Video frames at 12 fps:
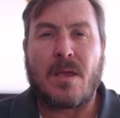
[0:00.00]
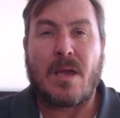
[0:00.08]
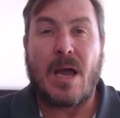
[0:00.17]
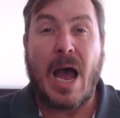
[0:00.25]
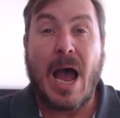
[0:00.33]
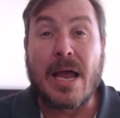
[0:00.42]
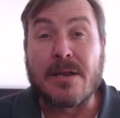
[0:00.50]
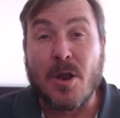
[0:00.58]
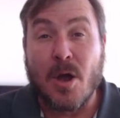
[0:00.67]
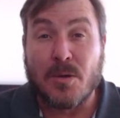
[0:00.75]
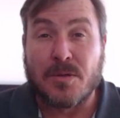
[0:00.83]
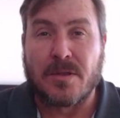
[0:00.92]
I
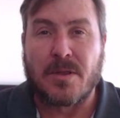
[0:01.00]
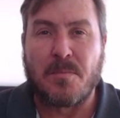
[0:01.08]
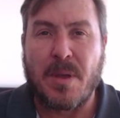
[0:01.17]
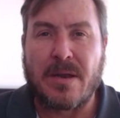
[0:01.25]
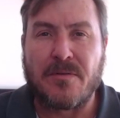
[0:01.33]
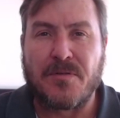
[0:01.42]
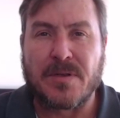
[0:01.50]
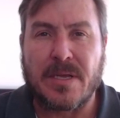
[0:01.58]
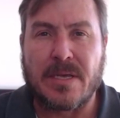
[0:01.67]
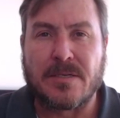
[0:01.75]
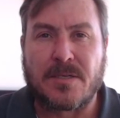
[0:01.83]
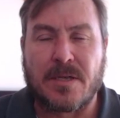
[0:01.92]
know that the benefit
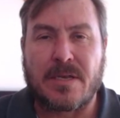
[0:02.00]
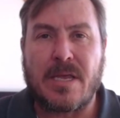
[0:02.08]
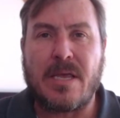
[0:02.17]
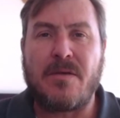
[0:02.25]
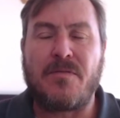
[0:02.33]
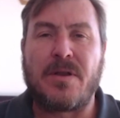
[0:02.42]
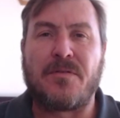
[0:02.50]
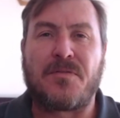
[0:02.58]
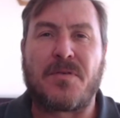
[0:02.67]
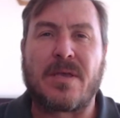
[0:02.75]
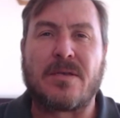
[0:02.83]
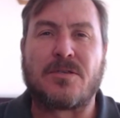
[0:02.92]
is that even if
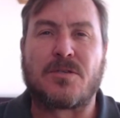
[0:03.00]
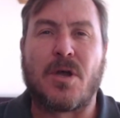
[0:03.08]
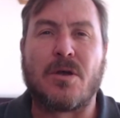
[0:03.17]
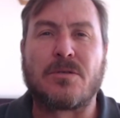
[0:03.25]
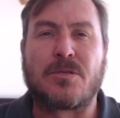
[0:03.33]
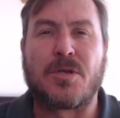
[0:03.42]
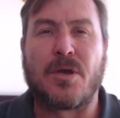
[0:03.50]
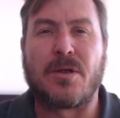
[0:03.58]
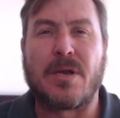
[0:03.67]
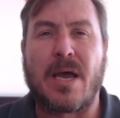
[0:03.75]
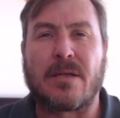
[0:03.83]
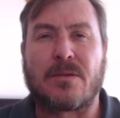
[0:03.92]
things don't turn
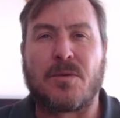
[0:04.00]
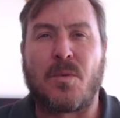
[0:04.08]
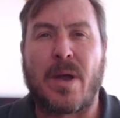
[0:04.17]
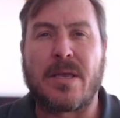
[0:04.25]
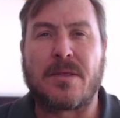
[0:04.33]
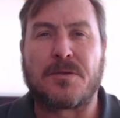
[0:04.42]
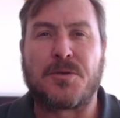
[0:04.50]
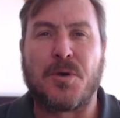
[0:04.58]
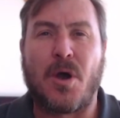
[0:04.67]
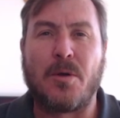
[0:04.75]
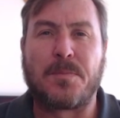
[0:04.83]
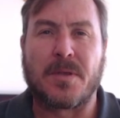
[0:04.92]
out the way that you
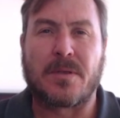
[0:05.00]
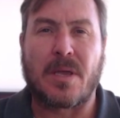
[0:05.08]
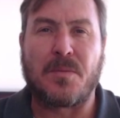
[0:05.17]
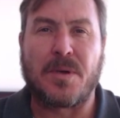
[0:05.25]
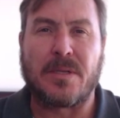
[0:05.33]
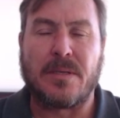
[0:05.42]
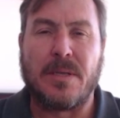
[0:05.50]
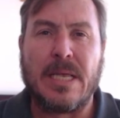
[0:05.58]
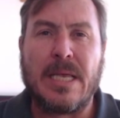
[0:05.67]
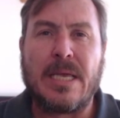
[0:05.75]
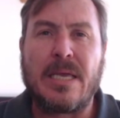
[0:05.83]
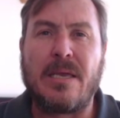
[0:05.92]
hope that they will,
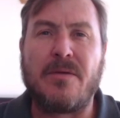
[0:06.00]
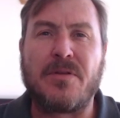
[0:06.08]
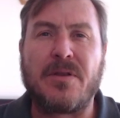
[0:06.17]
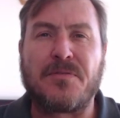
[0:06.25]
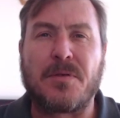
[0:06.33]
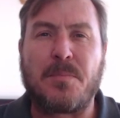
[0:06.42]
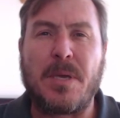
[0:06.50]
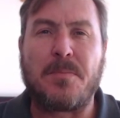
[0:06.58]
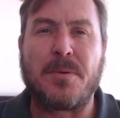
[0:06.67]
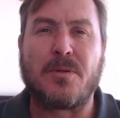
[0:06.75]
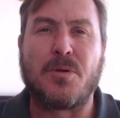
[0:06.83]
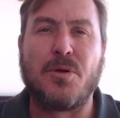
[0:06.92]
even if the
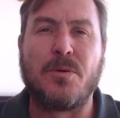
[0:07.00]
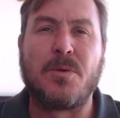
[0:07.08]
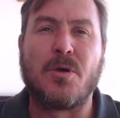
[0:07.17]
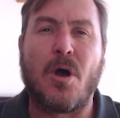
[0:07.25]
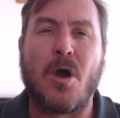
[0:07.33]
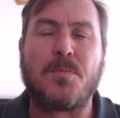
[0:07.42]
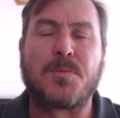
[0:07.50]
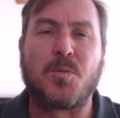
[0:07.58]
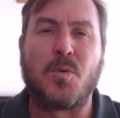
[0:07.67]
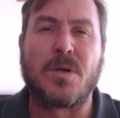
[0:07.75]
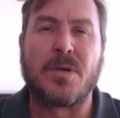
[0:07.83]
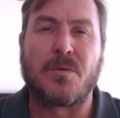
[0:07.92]
people whom you hoped
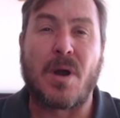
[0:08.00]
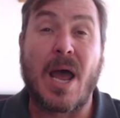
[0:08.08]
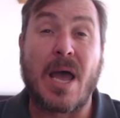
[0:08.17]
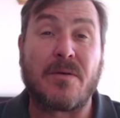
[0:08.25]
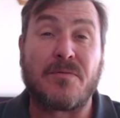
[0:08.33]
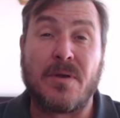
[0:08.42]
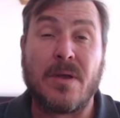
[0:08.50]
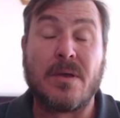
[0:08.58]
would arrive